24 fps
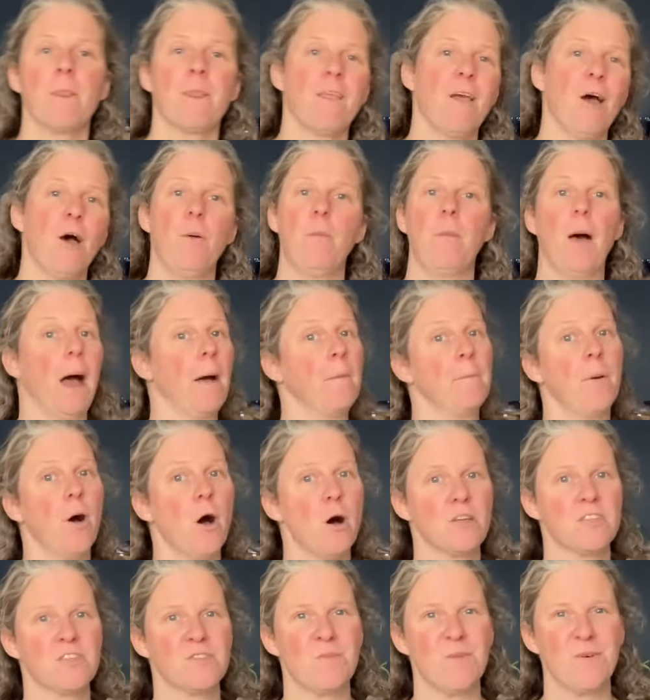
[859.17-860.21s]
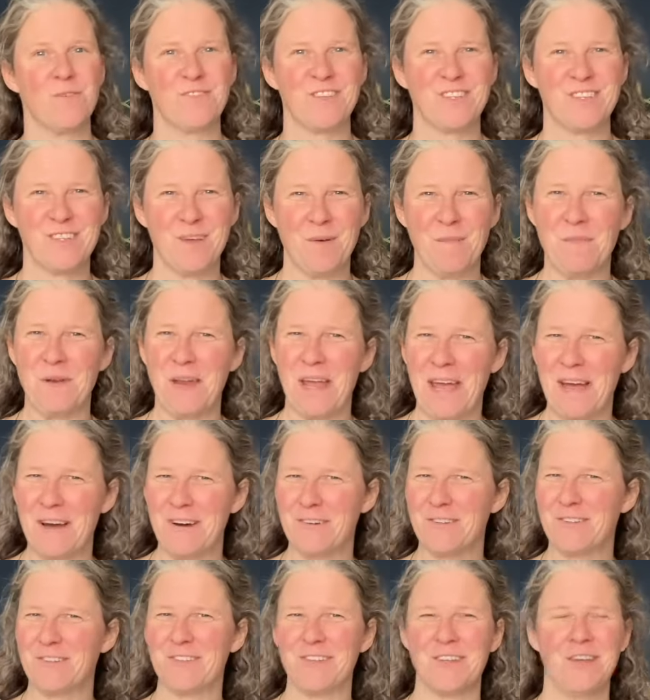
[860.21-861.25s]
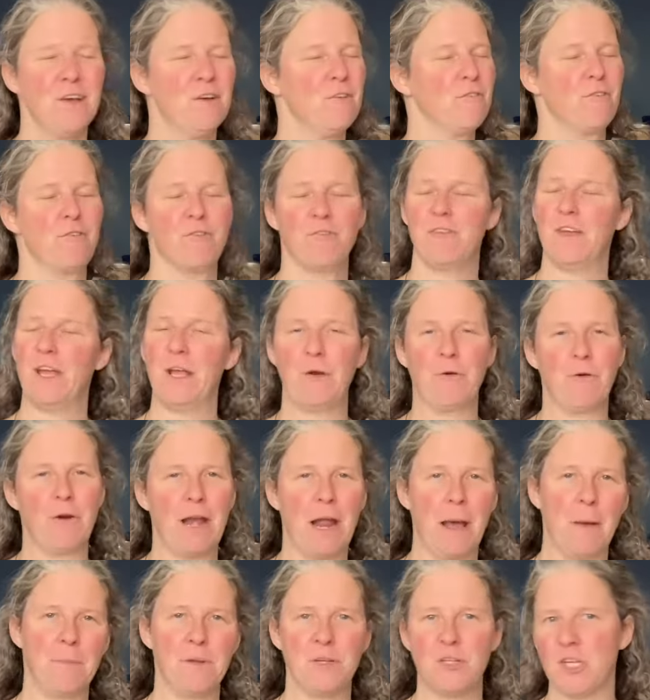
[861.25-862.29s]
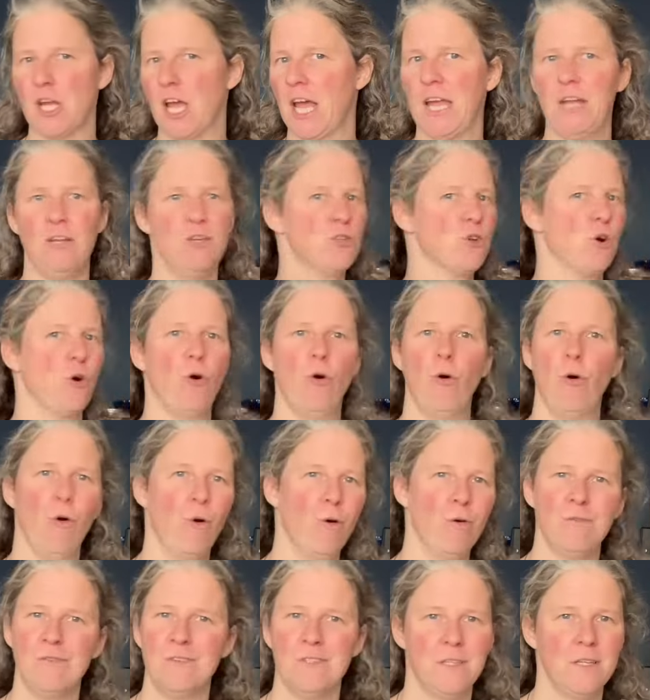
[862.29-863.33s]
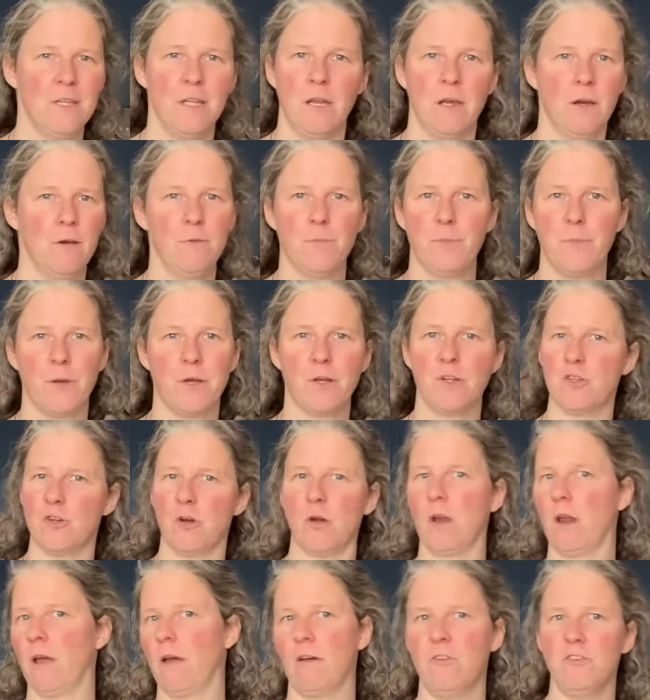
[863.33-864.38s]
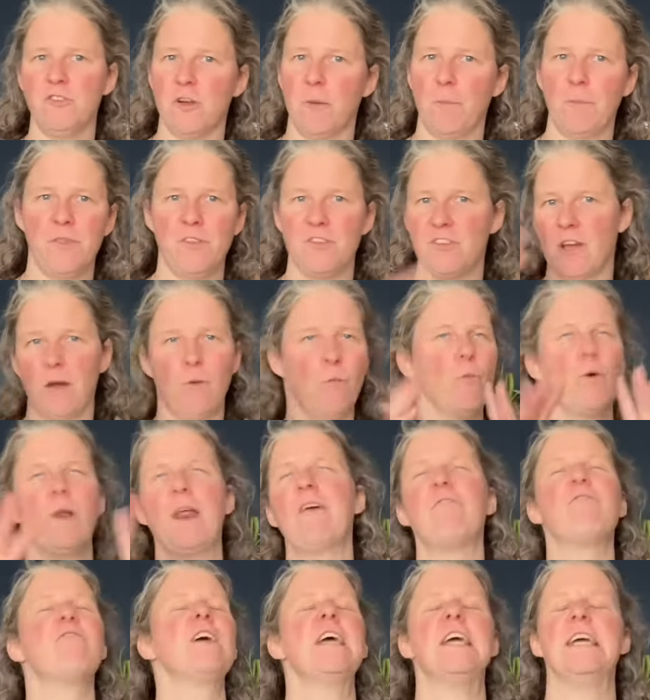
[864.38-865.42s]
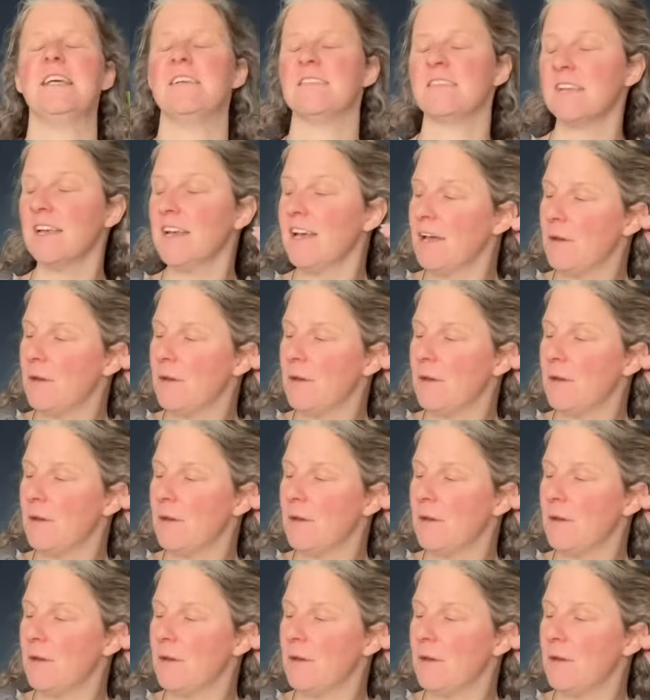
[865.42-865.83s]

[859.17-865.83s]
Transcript: and pass them off to somebody else for a feed or a nappy change, or, you know, because you're gonna go and jump in the shower, whatever it is.